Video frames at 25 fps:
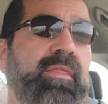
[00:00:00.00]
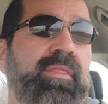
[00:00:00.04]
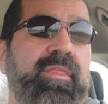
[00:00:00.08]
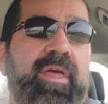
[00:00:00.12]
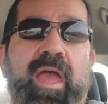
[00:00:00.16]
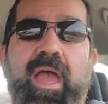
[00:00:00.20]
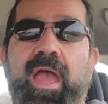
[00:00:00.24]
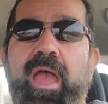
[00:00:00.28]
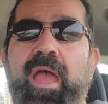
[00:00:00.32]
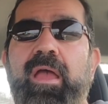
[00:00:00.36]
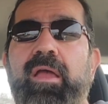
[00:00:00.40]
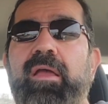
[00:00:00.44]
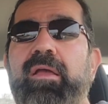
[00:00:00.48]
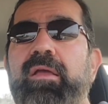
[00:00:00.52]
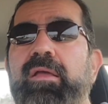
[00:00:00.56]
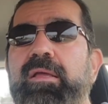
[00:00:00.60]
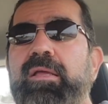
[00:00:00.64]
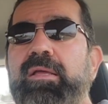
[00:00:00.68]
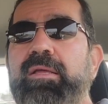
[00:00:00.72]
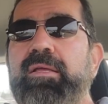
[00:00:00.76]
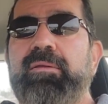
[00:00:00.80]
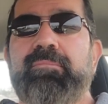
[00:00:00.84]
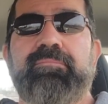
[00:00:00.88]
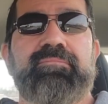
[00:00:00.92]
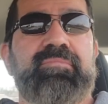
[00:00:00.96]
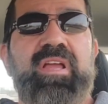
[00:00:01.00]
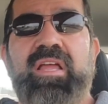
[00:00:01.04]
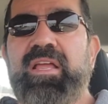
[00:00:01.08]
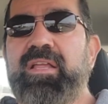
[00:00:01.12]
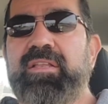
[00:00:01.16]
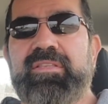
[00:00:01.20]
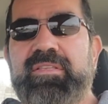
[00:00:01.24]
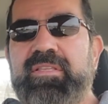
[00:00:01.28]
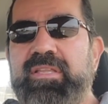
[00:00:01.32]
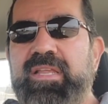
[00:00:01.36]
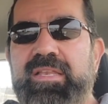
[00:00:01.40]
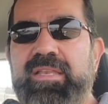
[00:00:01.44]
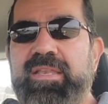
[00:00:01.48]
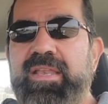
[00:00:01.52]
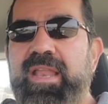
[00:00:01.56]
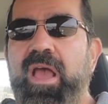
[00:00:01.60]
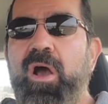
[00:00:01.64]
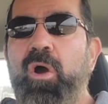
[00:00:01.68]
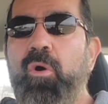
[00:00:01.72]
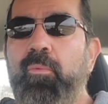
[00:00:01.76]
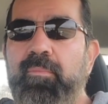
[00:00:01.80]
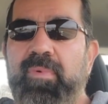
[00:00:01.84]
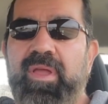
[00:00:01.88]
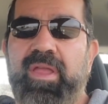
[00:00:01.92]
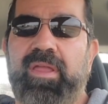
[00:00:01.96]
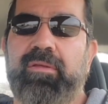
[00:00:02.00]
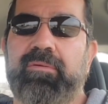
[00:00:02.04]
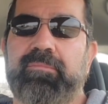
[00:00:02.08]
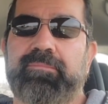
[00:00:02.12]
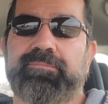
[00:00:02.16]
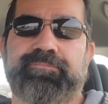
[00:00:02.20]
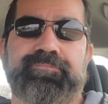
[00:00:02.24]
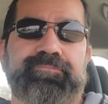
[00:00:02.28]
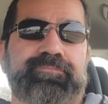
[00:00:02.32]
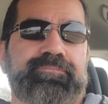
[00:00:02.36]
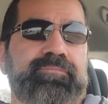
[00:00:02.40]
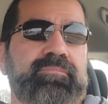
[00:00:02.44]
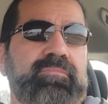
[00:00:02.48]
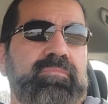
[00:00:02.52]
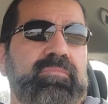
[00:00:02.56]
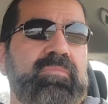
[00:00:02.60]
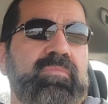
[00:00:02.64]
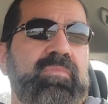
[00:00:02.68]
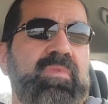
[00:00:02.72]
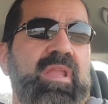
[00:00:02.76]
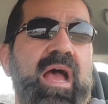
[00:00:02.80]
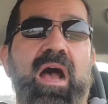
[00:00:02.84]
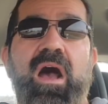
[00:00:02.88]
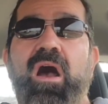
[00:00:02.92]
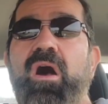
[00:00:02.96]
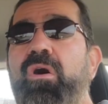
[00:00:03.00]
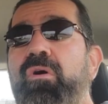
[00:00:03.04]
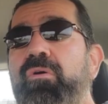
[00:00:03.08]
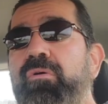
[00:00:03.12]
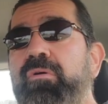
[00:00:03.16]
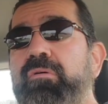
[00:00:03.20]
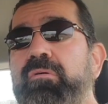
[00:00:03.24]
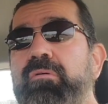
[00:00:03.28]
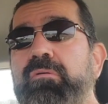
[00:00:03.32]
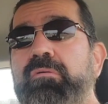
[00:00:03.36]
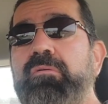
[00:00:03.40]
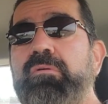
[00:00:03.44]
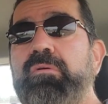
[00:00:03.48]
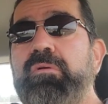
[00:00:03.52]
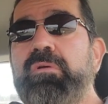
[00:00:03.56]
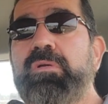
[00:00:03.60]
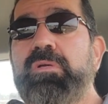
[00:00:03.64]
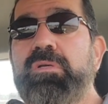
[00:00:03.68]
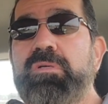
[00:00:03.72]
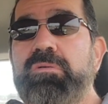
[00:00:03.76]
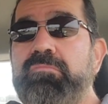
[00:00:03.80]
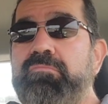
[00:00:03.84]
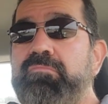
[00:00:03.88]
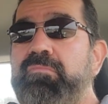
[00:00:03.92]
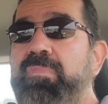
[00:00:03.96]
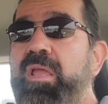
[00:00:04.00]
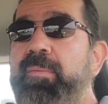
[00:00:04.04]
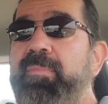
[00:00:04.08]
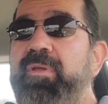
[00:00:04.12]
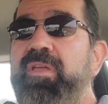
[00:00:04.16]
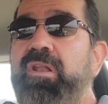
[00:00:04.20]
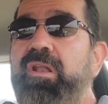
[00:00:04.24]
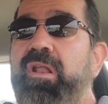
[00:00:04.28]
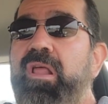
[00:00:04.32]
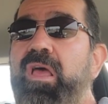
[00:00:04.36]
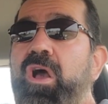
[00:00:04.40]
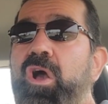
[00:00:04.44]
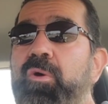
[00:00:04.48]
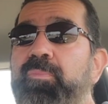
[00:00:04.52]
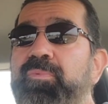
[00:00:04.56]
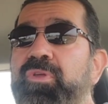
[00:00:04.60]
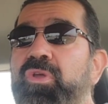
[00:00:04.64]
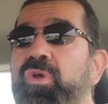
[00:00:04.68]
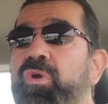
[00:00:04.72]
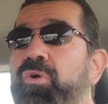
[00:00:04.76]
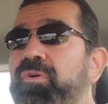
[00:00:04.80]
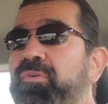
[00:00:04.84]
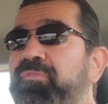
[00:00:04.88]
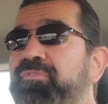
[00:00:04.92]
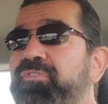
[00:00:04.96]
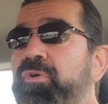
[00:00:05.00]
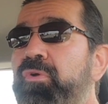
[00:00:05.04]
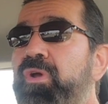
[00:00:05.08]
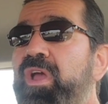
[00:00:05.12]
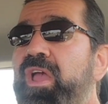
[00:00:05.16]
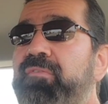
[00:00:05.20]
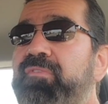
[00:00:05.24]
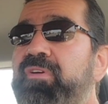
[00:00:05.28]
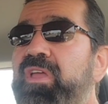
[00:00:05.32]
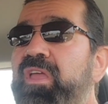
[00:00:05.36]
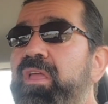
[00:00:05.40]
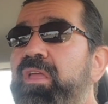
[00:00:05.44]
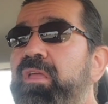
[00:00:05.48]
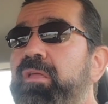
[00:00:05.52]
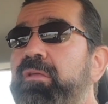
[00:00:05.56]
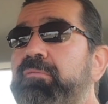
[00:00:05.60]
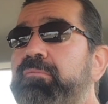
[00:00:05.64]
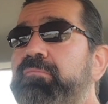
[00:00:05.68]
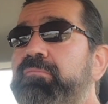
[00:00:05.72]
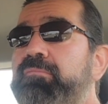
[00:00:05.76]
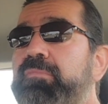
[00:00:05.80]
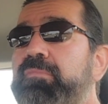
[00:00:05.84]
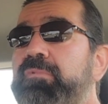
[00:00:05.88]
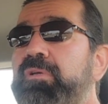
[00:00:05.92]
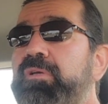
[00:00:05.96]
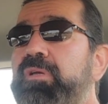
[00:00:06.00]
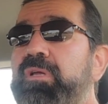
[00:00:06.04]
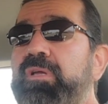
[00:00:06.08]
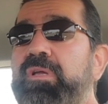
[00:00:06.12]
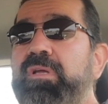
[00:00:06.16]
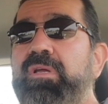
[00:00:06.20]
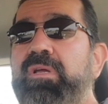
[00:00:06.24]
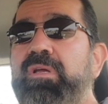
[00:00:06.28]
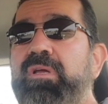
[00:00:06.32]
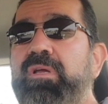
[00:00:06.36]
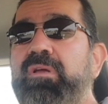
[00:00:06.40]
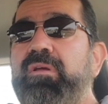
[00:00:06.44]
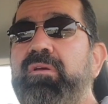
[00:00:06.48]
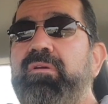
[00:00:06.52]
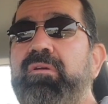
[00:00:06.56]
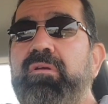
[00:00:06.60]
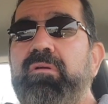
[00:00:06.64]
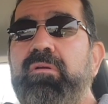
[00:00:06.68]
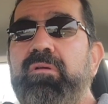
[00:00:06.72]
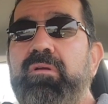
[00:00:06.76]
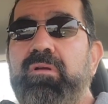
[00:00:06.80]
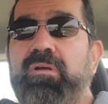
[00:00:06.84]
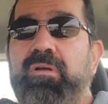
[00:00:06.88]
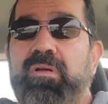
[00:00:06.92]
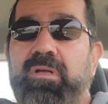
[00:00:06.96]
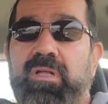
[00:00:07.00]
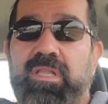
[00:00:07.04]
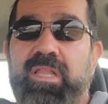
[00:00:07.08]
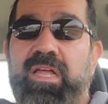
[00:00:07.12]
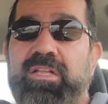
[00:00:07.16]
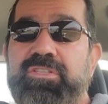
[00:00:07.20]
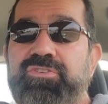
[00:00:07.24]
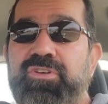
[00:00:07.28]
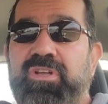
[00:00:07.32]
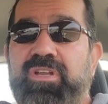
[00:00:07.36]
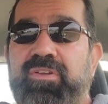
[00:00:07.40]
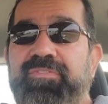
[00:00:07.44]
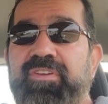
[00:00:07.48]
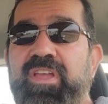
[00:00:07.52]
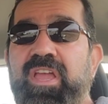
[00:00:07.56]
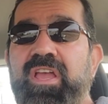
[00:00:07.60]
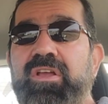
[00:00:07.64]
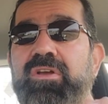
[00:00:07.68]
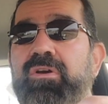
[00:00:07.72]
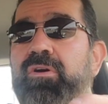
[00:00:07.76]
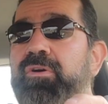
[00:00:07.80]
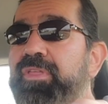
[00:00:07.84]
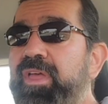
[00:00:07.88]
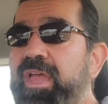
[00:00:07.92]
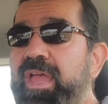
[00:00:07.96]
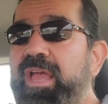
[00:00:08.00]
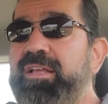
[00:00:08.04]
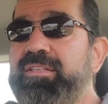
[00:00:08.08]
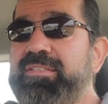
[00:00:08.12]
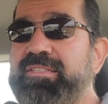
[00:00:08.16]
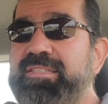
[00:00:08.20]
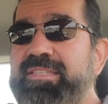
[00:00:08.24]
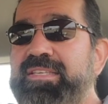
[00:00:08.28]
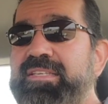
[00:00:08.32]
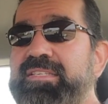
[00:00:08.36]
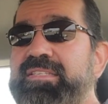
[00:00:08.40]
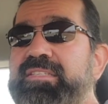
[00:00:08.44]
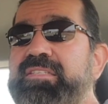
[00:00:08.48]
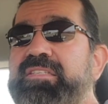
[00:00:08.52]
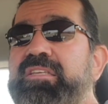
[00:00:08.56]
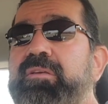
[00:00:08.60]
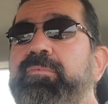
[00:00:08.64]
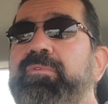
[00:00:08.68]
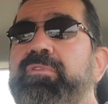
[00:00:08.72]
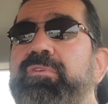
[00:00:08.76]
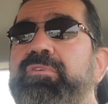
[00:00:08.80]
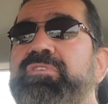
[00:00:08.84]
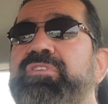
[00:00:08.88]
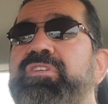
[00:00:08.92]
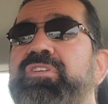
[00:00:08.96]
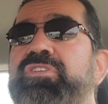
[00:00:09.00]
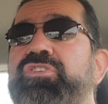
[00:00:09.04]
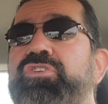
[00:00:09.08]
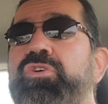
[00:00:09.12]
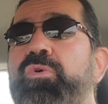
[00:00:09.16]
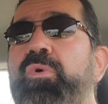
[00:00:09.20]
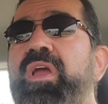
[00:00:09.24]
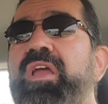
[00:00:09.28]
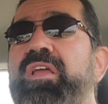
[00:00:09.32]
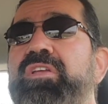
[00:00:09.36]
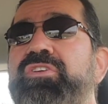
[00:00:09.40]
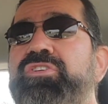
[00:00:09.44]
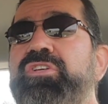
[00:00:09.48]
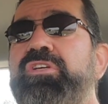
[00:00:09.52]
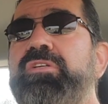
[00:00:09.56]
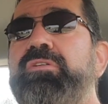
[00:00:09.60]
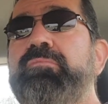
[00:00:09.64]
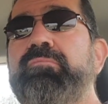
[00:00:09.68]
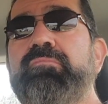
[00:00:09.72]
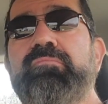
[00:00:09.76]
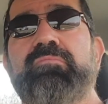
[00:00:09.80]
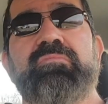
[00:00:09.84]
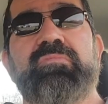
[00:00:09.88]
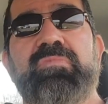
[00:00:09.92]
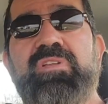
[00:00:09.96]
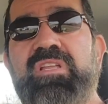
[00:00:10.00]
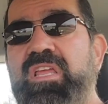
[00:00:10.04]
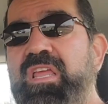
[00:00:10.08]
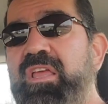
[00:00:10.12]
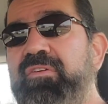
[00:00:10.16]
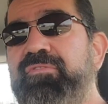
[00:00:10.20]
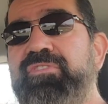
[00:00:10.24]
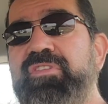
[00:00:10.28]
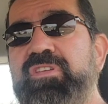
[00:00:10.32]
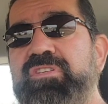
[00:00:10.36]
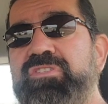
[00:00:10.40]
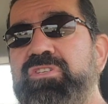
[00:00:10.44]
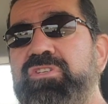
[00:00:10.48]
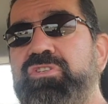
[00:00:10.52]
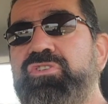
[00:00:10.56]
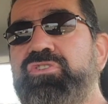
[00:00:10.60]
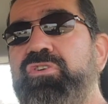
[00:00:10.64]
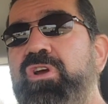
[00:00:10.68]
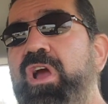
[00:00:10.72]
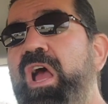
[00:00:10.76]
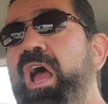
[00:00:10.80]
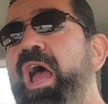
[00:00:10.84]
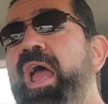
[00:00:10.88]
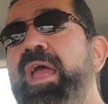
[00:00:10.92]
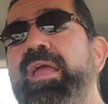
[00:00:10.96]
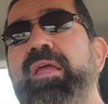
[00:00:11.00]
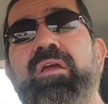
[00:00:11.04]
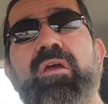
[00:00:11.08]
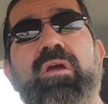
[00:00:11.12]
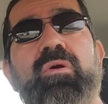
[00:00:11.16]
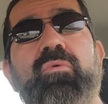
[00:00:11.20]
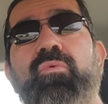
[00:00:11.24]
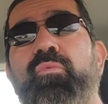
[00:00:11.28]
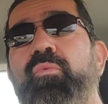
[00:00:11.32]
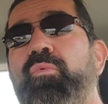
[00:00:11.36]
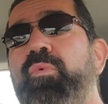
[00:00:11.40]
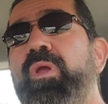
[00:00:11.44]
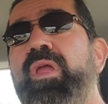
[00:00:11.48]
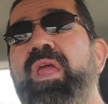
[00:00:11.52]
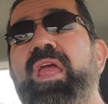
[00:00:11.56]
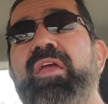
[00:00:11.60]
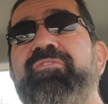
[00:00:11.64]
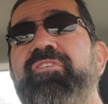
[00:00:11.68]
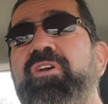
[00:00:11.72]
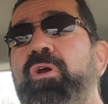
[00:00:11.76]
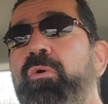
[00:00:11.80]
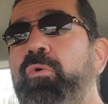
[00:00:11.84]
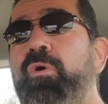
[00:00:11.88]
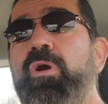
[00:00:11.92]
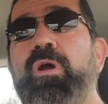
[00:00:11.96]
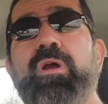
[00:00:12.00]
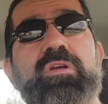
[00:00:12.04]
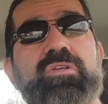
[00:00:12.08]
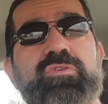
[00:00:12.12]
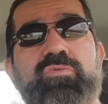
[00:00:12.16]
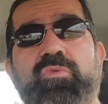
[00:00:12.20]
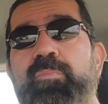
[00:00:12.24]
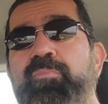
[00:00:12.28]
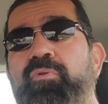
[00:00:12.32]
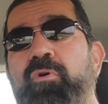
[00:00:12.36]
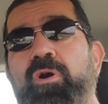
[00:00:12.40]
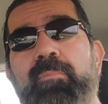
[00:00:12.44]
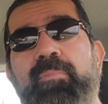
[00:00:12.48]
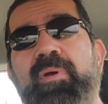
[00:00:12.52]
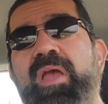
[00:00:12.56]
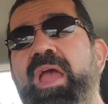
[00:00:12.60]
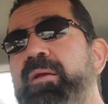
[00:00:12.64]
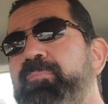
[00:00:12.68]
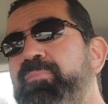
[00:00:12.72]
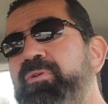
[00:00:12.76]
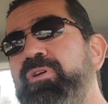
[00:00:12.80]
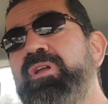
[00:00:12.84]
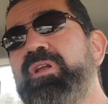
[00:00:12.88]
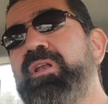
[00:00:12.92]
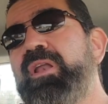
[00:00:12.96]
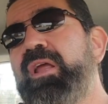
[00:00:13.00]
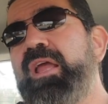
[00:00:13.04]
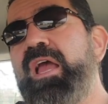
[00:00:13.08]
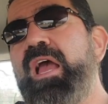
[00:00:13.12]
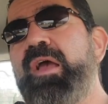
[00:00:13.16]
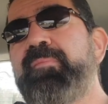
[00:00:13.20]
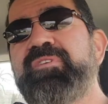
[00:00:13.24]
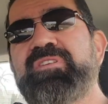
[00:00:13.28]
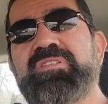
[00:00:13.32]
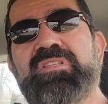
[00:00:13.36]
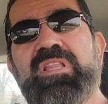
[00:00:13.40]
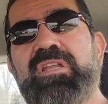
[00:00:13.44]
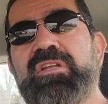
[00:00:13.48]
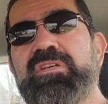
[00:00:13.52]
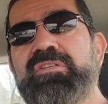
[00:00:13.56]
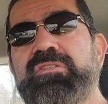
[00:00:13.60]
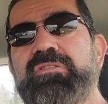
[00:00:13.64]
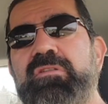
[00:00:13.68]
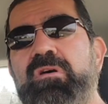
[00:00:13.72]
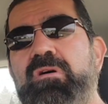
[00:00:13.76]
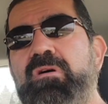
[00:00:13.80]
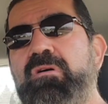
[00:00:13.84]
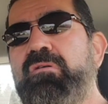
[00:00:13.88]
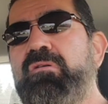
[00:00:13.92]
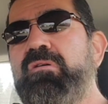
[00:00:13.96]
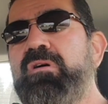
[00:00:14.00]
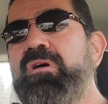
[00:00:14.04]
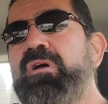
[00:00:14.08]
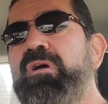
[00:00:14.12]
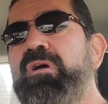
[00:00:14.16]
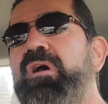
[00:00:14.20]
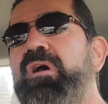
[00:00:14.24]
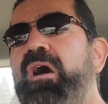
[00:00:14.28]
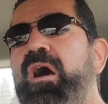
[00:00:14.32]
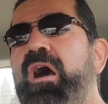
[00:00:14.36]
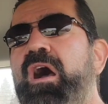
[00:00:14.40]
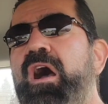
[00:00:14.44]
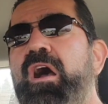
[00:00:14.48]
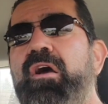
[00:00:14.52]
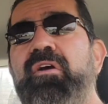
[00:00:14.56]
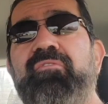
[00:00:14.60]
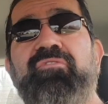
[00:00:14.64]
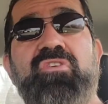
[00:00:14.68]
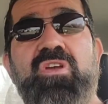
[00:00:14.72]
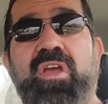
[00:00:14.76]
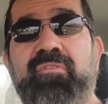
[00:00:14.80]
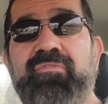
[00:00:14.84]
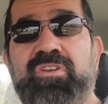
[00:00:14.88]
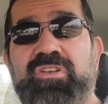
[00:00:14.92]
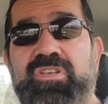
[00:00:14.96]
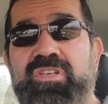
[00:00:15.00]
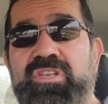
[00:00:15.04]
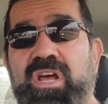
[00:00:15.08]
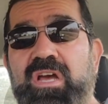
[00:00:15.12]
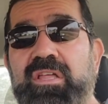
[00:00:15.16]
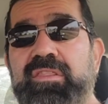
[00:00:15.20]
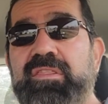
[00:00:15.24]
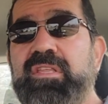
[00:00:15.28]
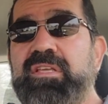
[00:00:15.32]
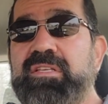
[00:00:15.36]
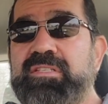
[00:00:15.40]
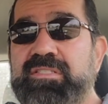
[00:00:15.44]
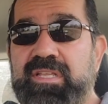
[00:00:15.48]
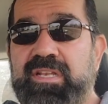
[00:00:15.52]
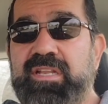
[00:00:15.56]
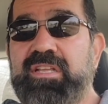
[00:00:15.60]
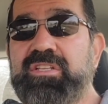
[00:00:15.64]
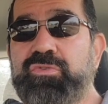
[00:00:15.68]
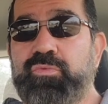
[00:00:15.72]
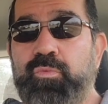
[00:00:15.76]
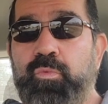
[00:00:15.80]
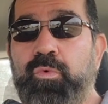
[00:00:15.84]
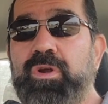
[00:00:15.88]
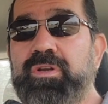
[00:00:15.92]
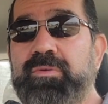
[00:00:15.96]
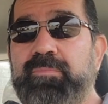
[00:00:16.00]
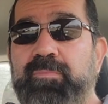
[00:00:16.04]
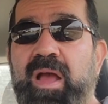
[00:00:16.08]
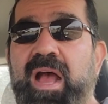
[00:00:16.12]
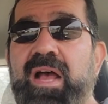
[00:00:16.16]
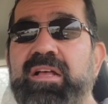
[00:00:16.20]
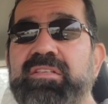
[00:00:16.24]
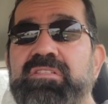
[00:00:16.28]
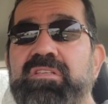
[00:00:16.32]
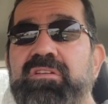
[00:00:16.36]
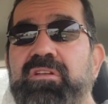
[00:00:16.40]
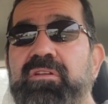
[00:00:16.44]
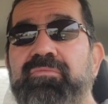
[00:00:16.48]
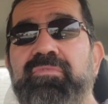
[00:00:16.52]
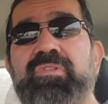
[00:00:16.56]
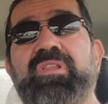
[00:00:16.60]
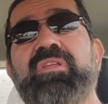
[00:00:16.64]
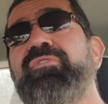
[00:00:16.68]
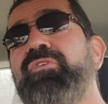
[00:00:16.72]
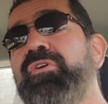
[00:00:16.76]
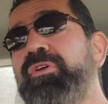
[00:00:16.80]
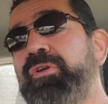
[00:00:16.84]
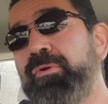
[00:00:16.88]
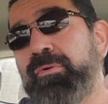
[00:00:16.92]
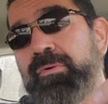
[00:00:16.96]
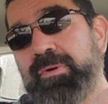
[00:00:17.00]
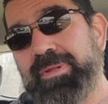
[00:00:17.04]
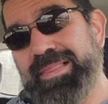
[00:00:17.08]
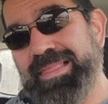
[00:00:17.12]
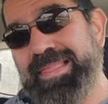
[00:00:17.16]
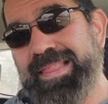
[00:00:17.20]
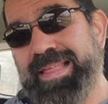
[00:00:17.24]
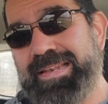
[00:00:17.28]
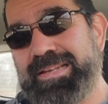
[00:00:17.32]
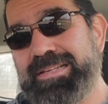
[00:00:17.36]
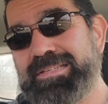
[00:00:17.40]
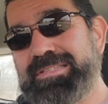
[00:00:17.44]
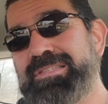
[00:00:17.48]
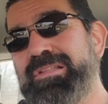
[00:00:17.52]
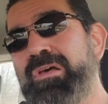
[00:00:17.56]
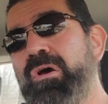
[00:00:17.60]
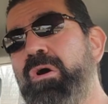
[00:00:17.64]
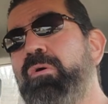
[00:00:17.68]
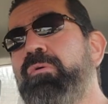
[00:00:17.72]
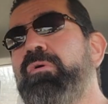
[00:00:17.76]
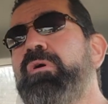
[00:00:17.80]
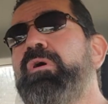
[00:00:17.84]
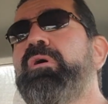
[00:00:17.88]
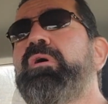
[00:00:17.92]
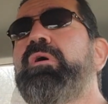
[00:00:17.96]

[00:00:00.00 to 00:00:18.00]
that it didn't help me. Now, maybe it'll help you if you have an electric vehicle that has this similar situation. Give this a try. If it works, report back, put it in the comments. Let us know. Have you ever done this and it's worked positively for you? Let us know.